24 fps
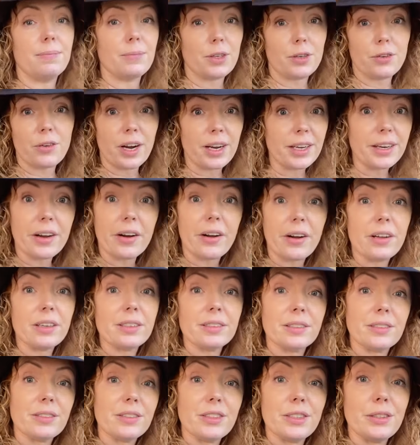grinding
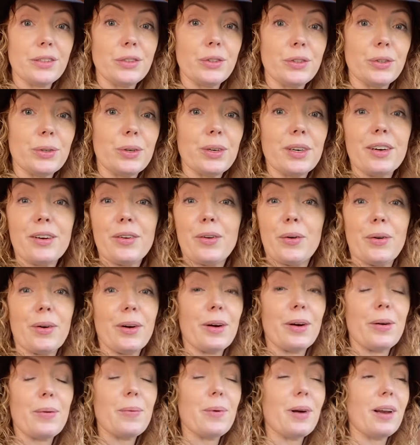called to the door
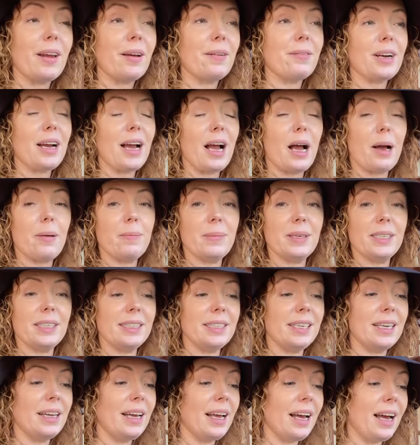or whatever
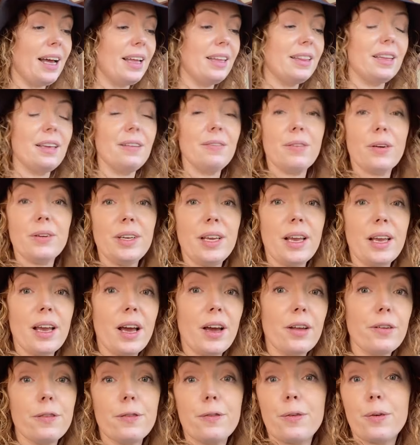happened and they've only
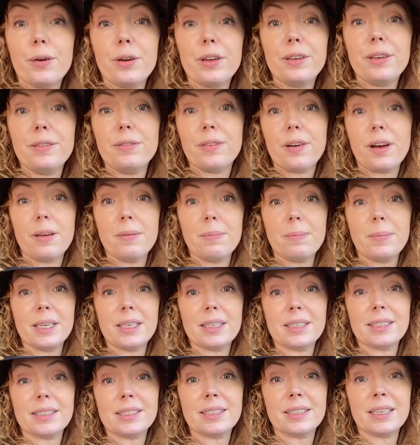had 45
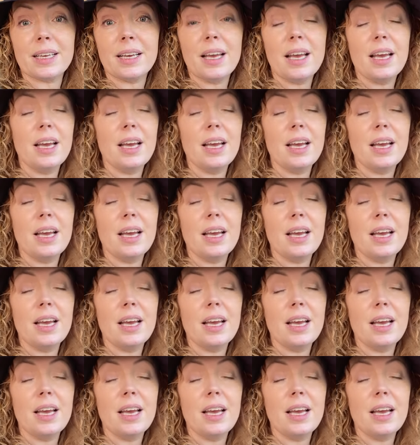minutes